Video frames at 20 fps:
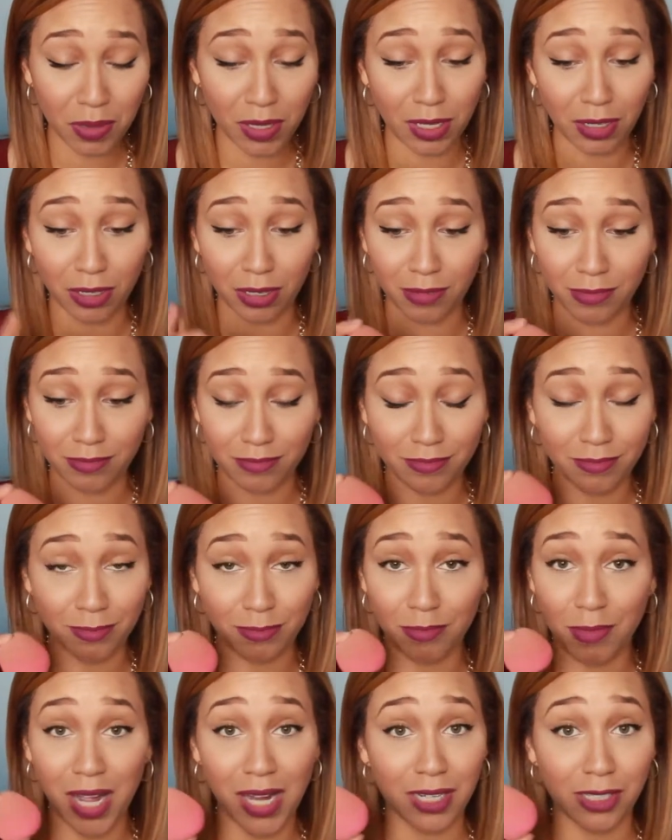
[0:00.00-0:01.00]
Blender.
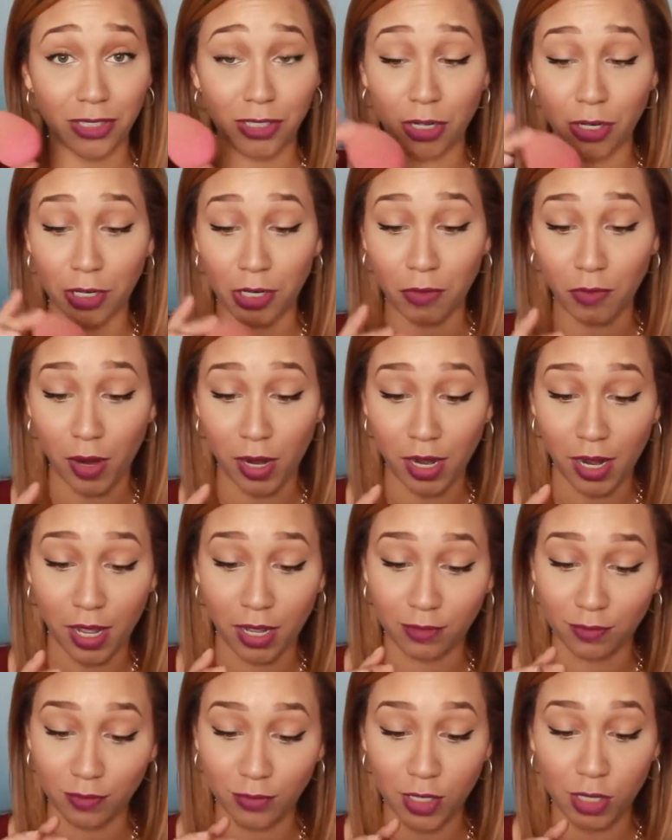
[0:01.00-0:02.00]
Mine is dirty right
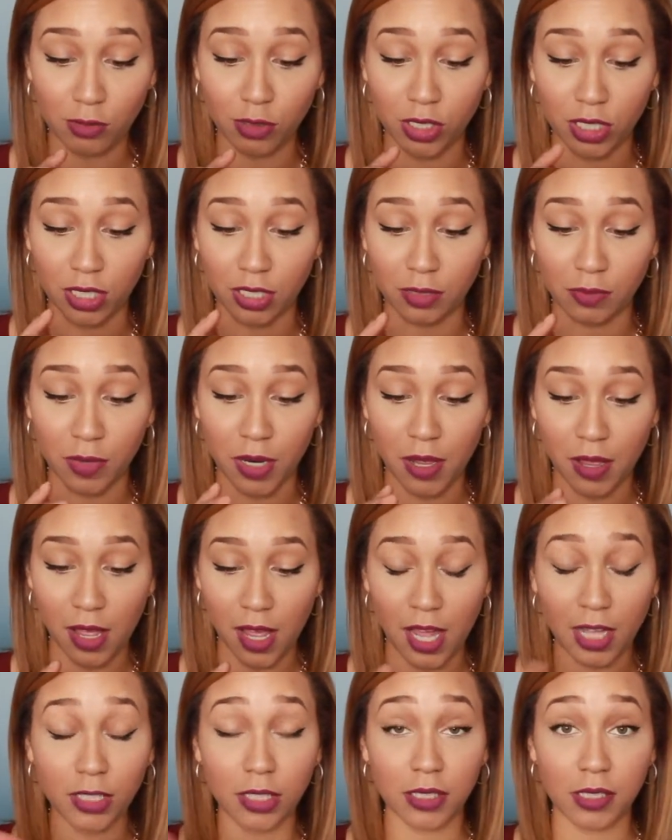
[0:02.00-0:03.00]
now. Don't judge me.
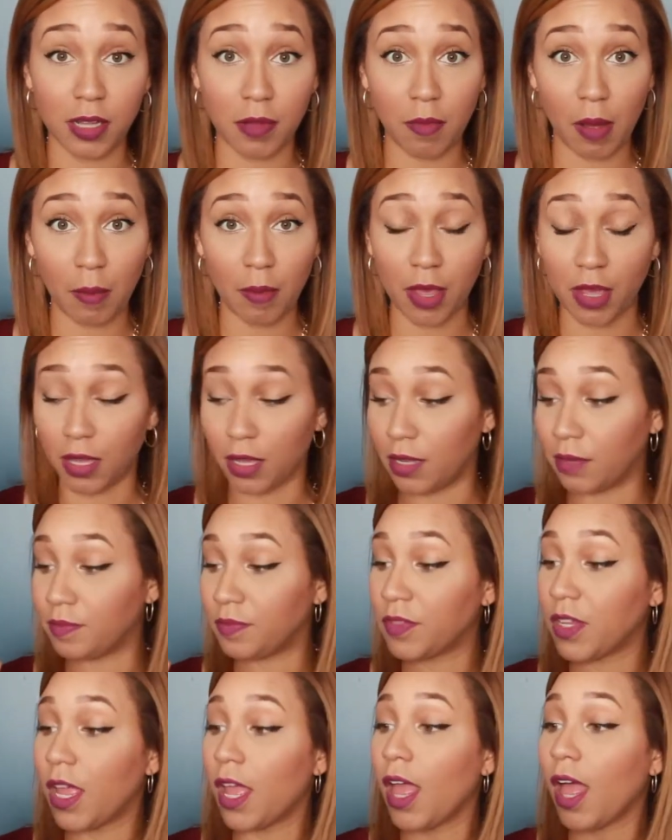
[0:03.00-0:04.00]
I just did my makeup.
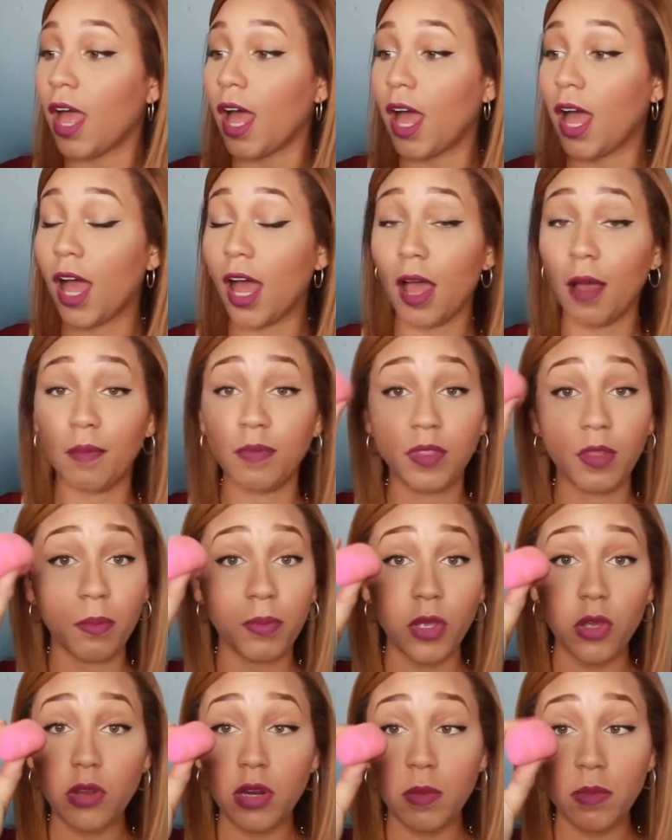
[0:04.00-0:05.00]
The
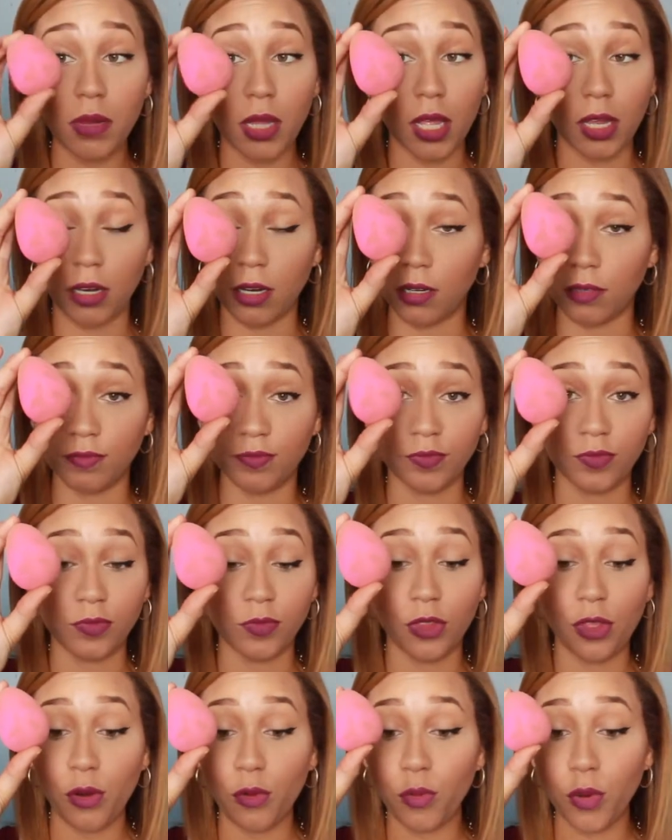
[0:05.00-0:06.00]
Beauty Blender,
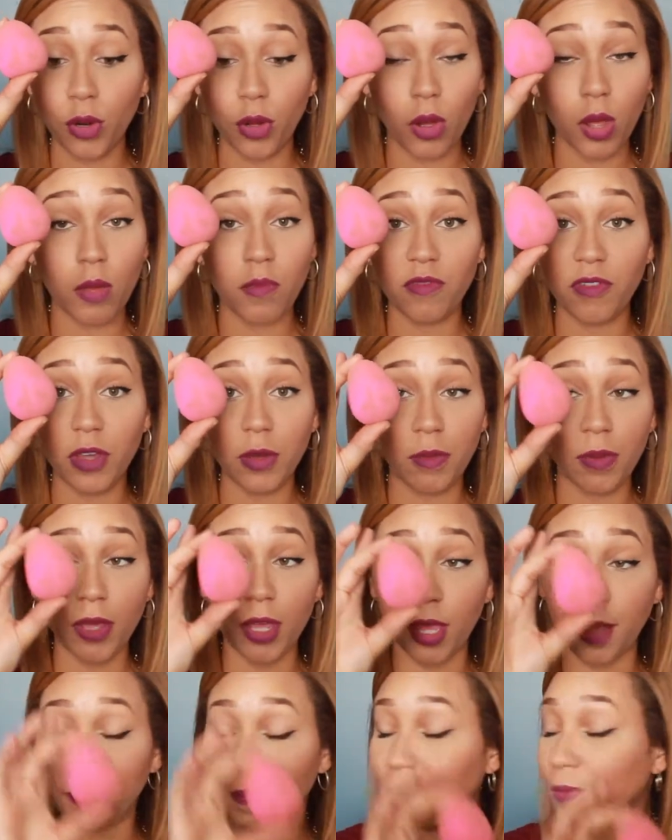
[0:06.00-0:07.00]
the real
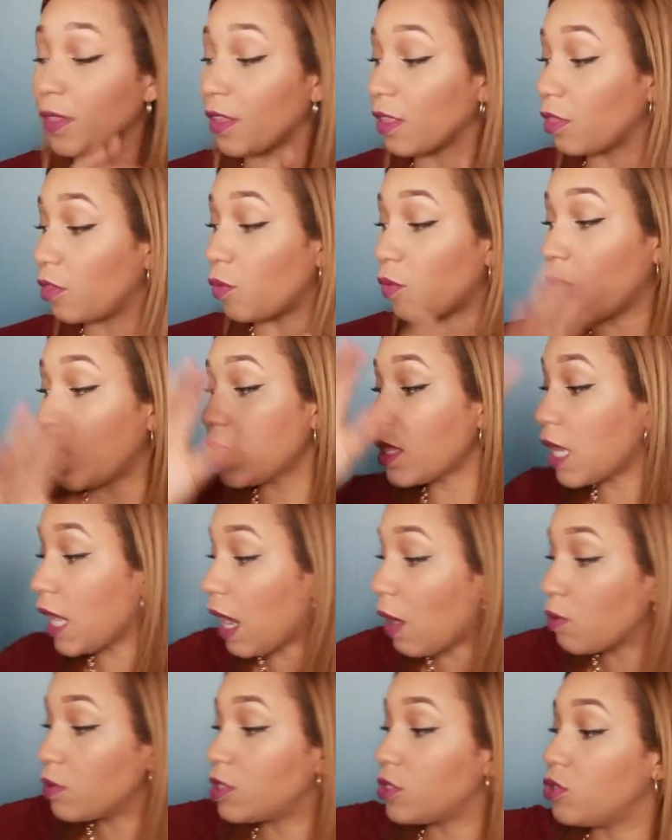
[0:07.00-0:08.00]
MVP. The one that
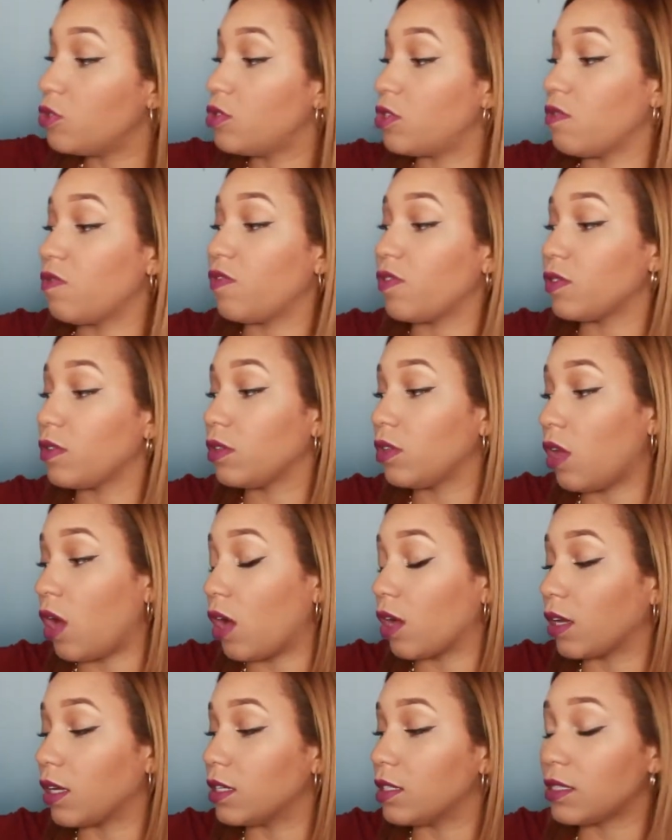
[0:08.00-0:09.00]
I was using for the
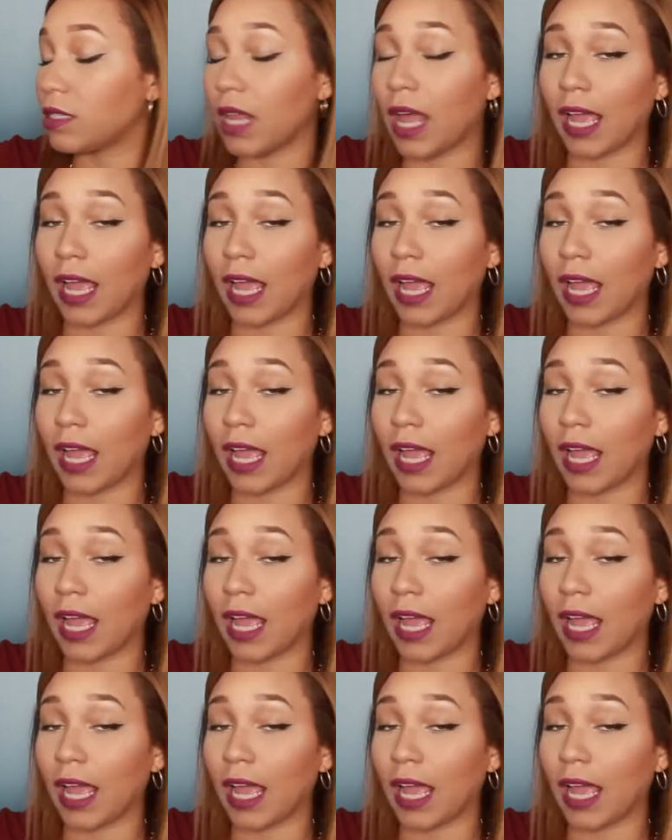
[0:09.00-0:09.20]
longest.